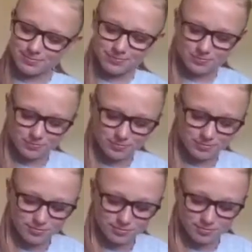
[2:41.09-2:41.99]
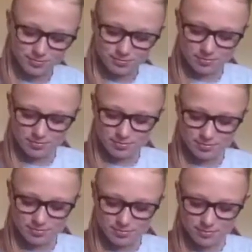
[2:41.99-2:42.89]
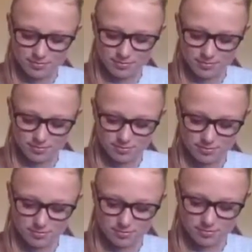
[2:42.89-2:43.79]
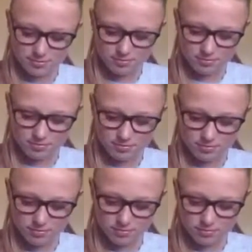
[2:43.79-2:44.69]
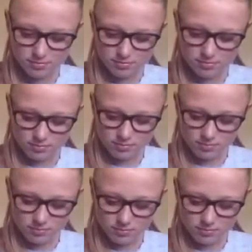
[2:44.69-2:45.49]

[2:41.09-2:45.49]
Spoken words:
[no speech]